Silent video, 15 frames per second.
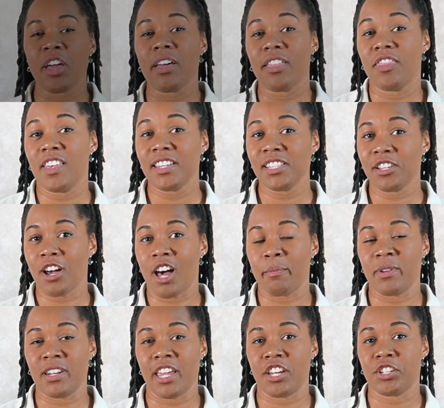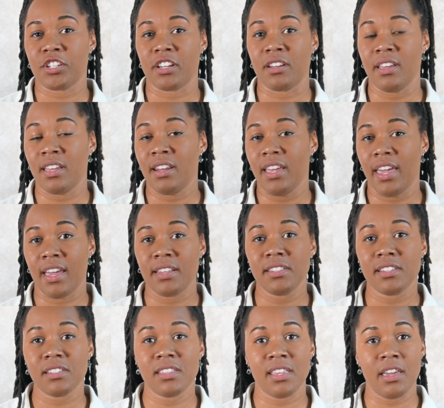This combination
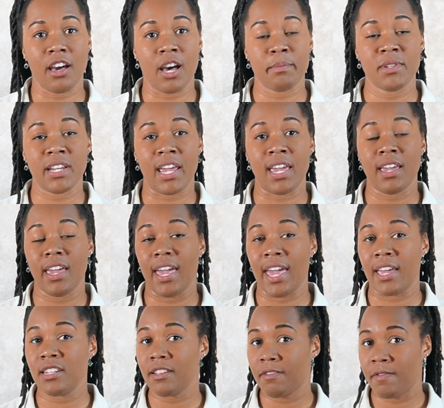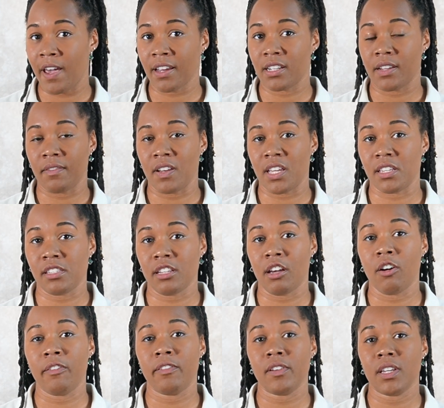enhances the uptake and effectiveness
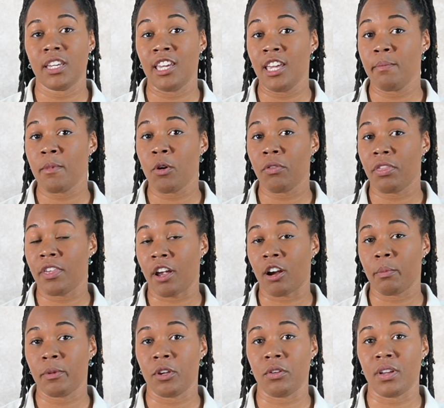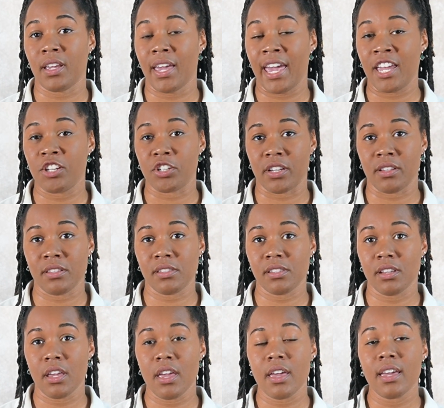of chemotherapeutic
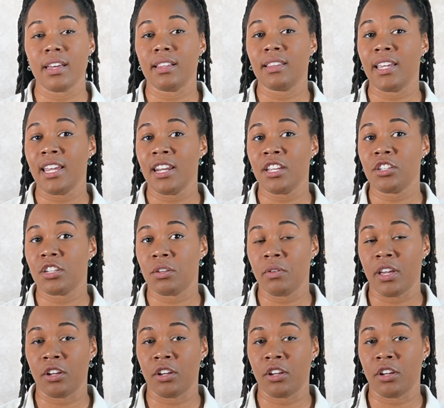agents, leading to